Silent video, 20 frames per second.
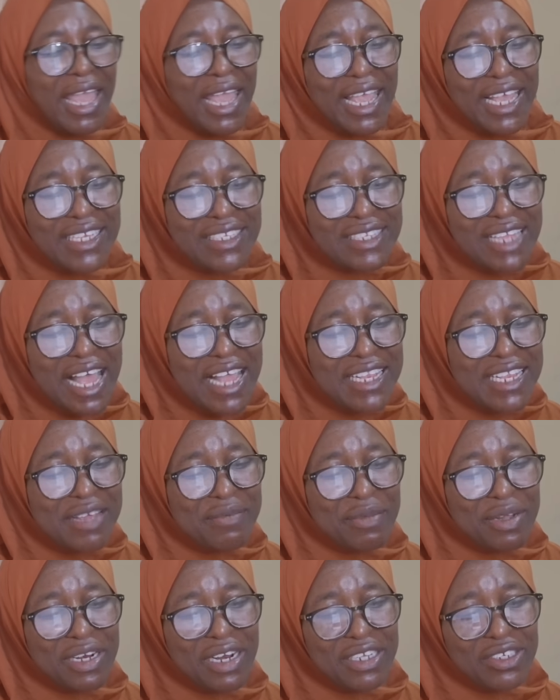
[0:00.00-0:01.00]
Inside the
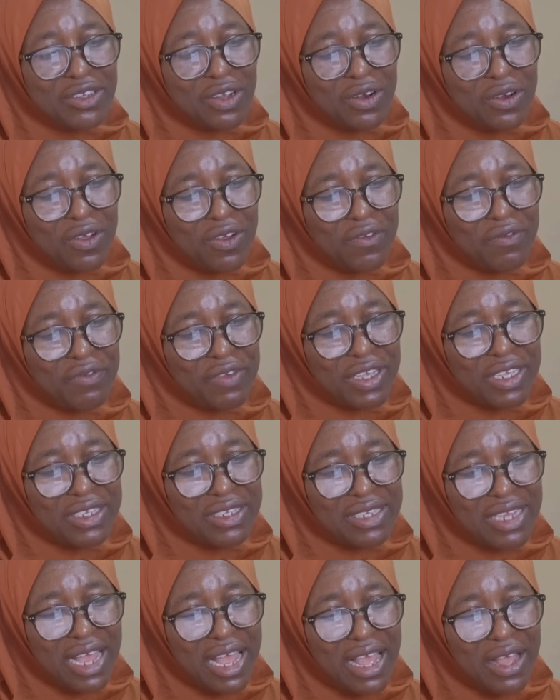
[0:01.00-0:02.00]
immigration
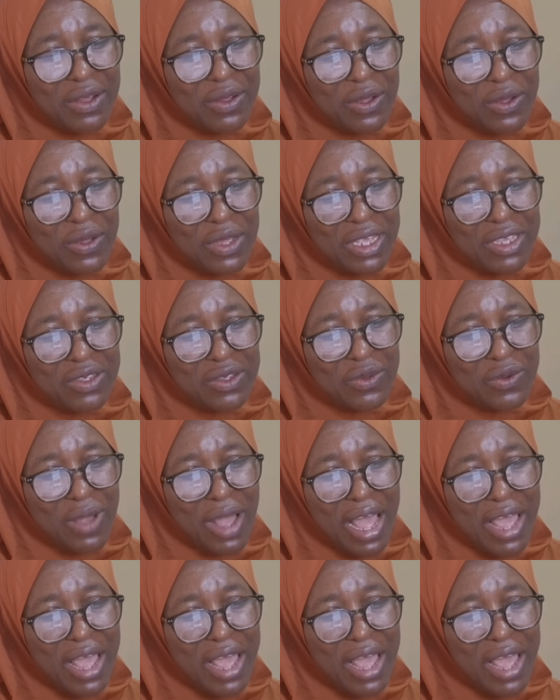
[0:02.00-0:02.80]
office, so